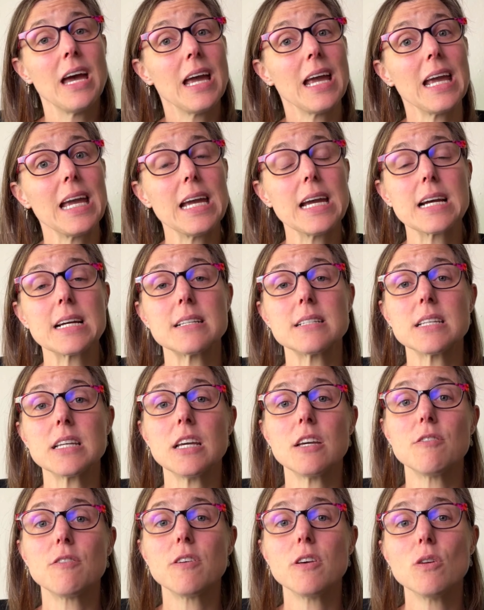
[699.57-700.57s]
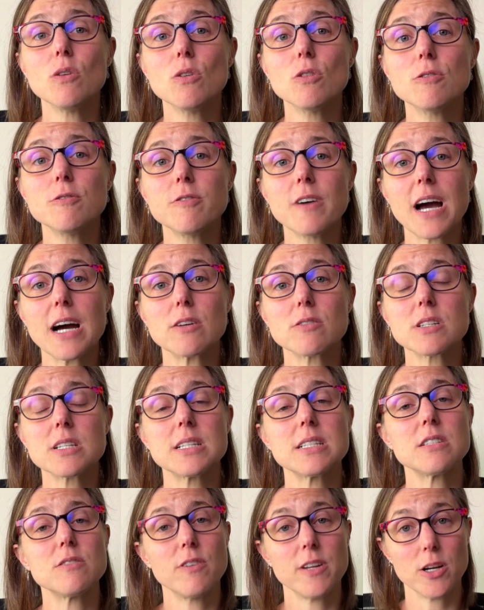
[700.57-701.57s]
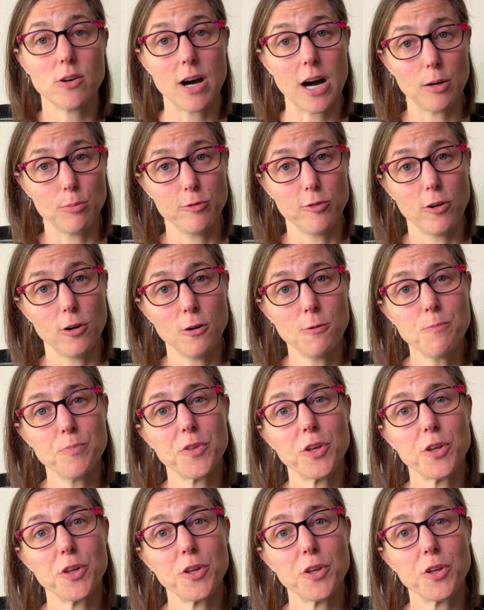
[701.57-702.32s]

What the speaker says: And if you found this video helpful,